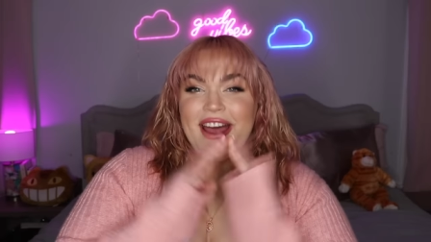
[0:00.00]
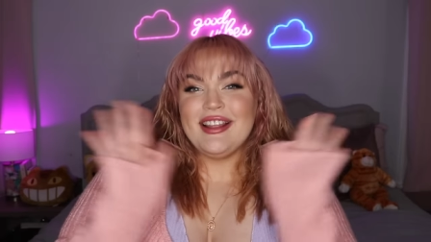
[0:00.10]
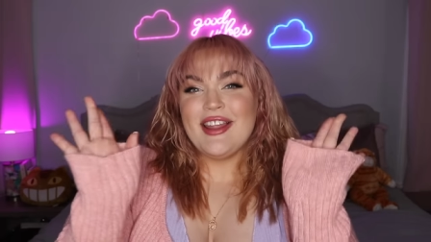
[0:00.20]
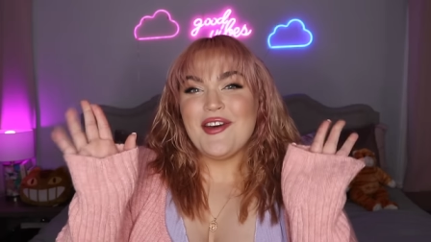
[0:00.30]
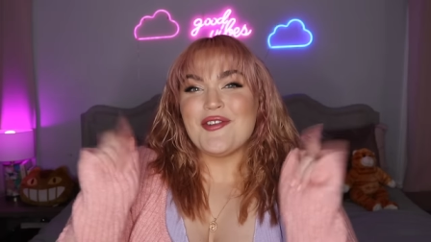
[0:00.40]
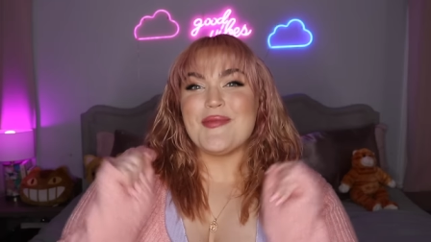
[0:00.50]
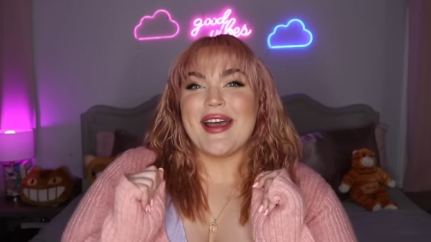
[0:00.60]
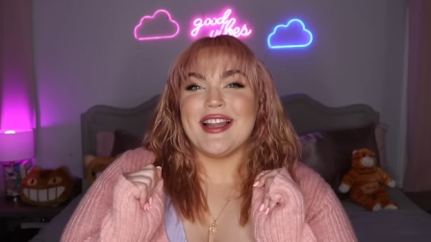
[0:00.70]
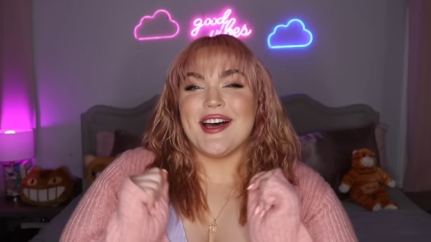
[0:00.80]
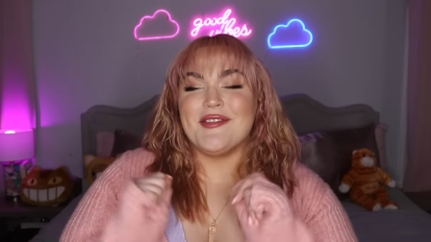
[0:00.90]
Hello
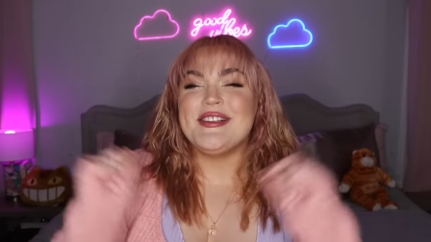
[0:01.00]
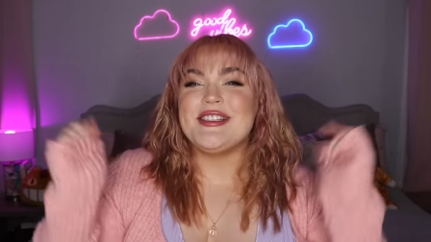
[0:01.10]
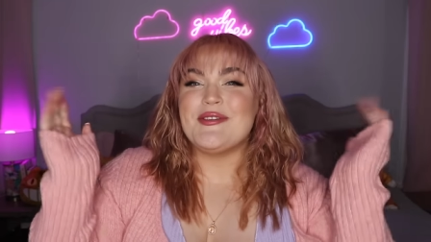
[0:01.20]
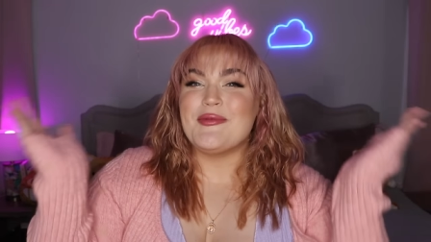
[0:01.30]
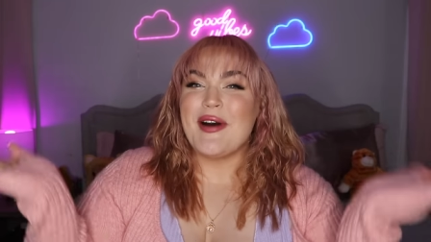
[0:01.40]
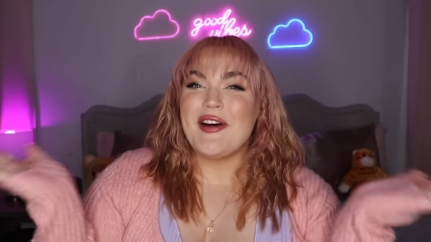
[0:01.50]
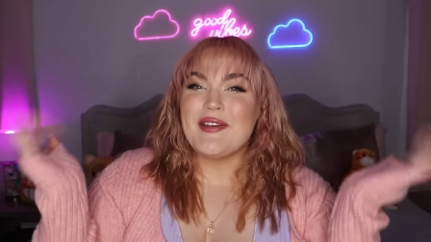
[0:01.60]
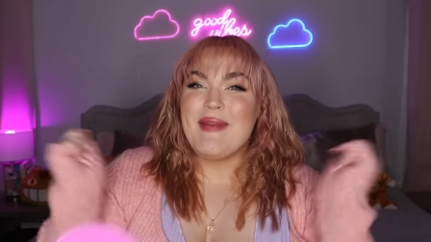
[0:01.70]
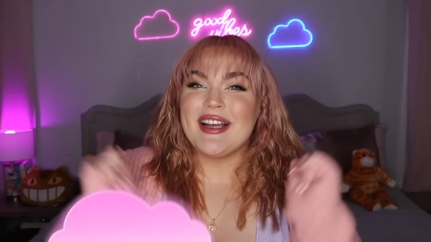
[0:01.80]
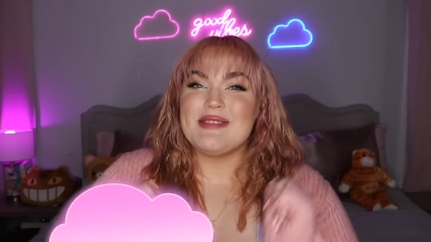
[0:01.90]
my loves,
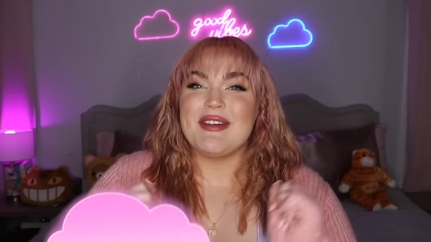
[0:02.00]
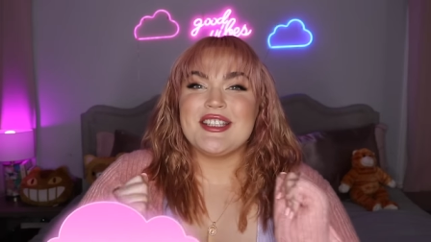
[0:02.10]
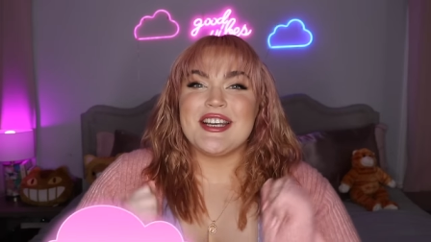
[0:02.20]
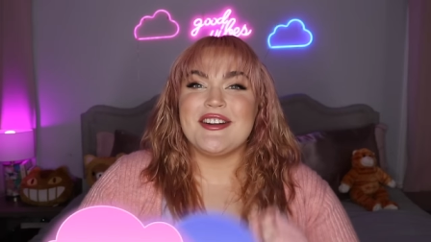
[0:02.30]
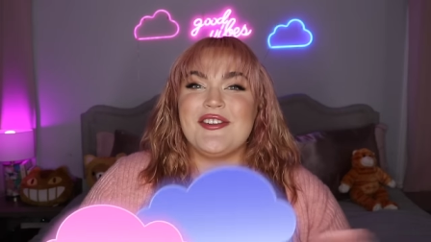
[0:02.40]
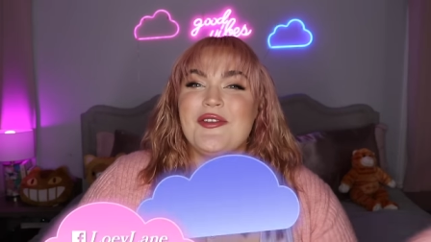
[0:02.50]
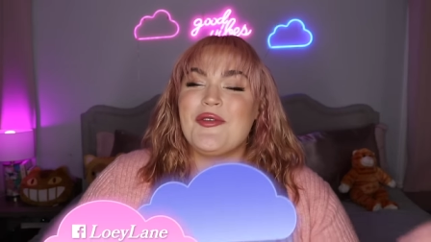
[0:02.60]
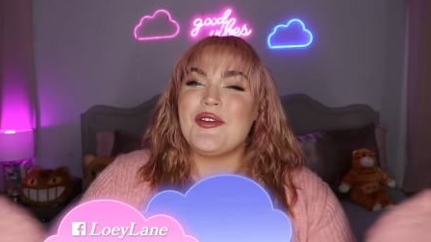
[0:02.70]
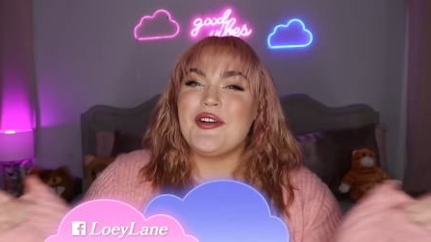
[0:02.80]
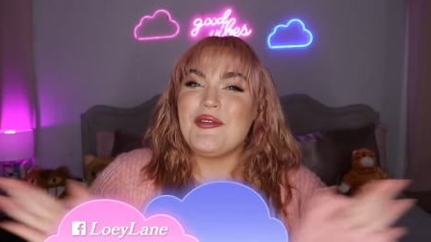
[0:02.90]
welcome back to my channel,
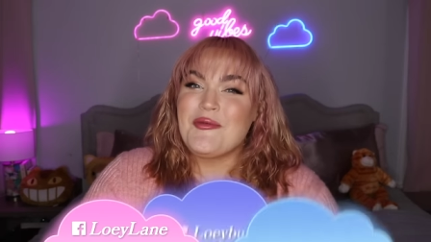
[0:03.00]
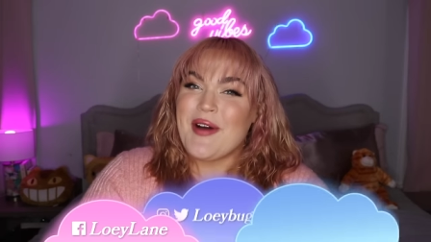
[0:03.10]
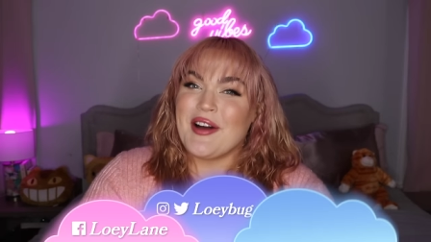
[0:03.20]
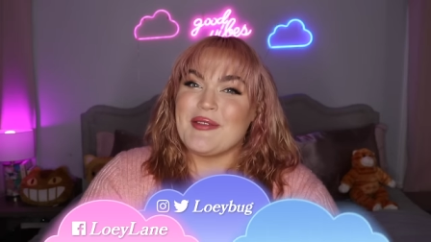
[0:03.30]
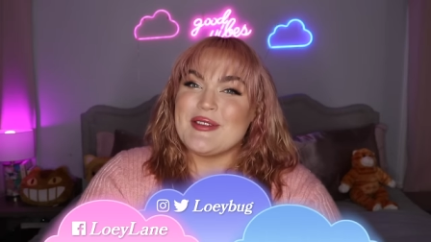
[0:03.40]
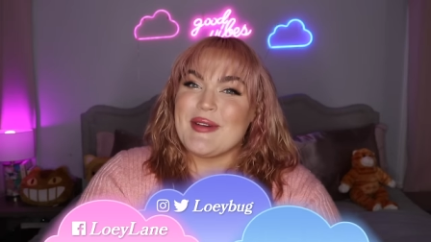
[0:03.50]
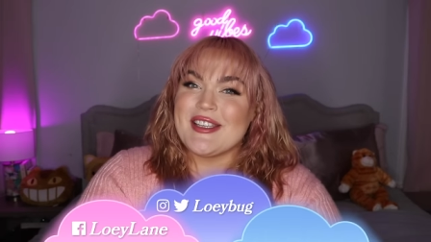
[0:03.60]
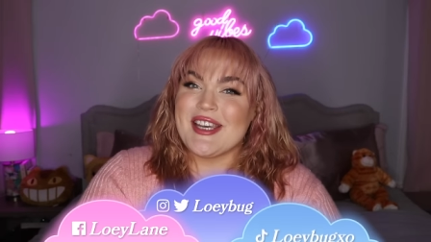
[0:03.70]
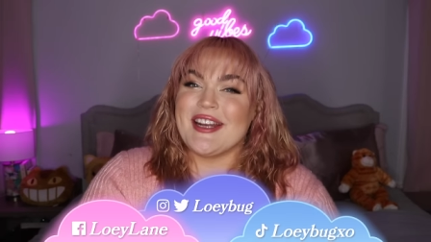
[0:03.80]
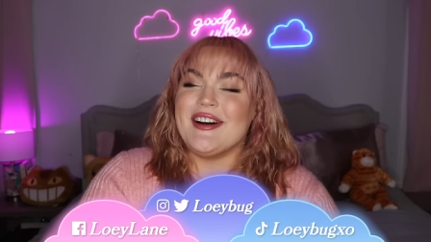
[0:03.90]
or welcome to my
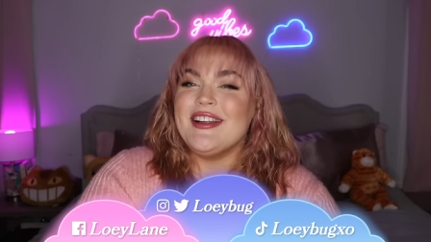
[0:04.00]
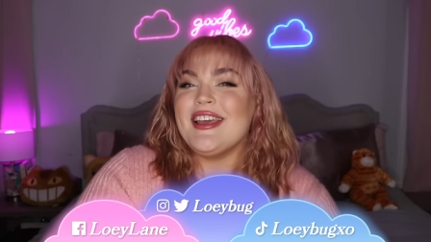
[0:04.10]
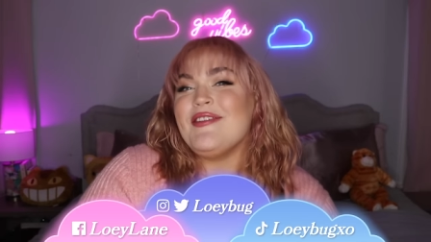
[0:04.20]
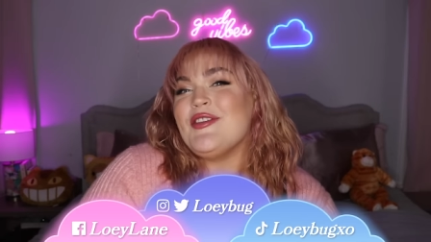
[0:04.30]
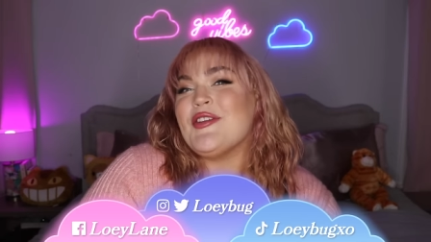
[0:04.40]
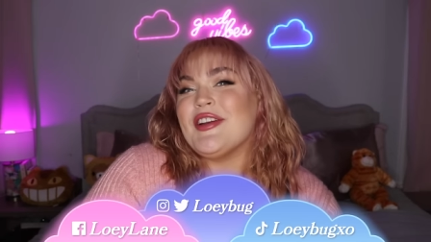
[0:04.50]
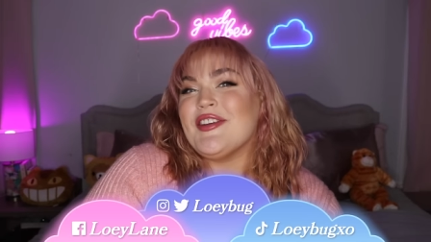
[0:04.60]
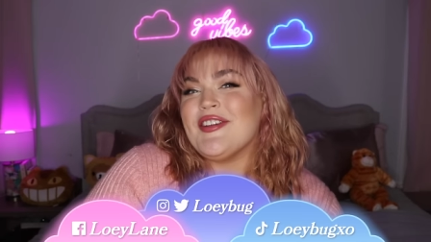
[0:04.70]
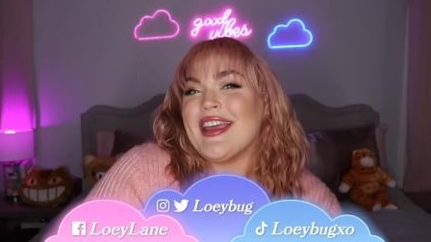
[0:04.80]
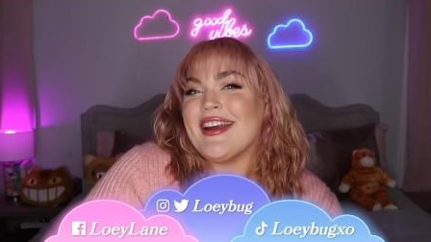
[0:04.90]
channel if you're
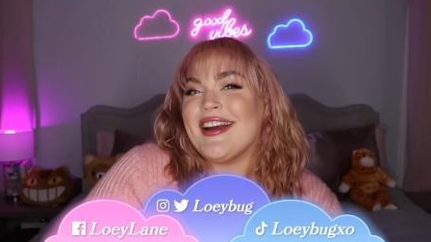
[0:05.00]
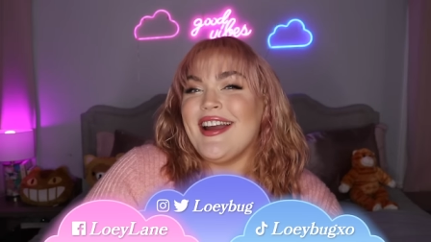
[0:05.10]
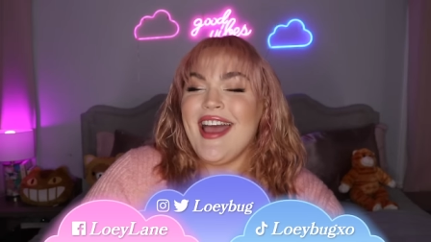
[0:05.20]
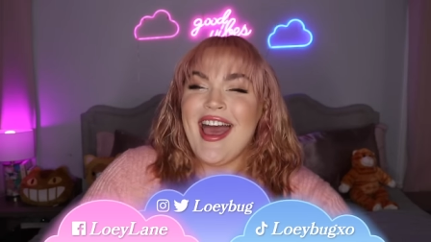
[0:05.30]
new here.